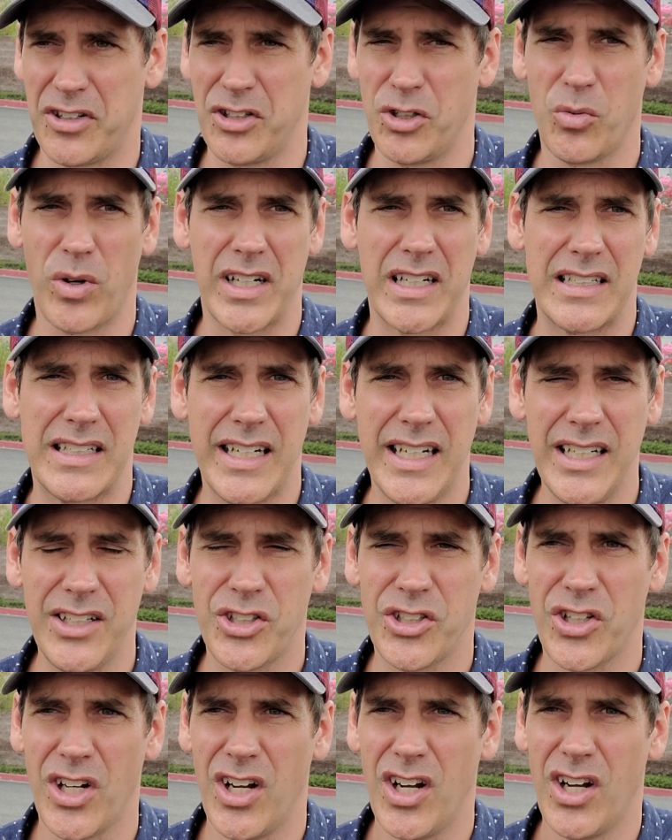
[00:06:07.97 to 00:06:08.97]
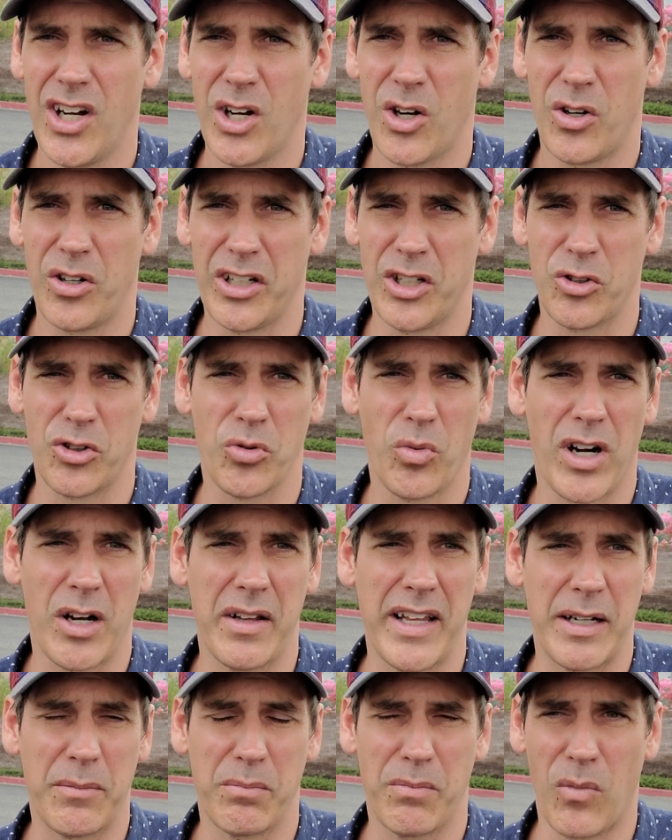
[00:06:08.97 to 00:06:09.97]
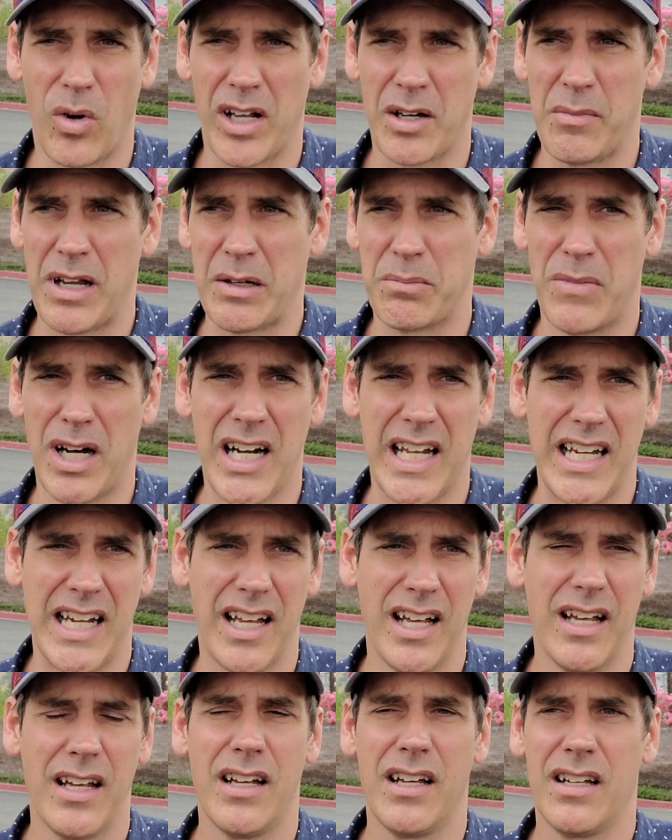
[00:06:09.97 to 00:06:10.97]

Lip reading: Do you want to teach, or you just want to make money?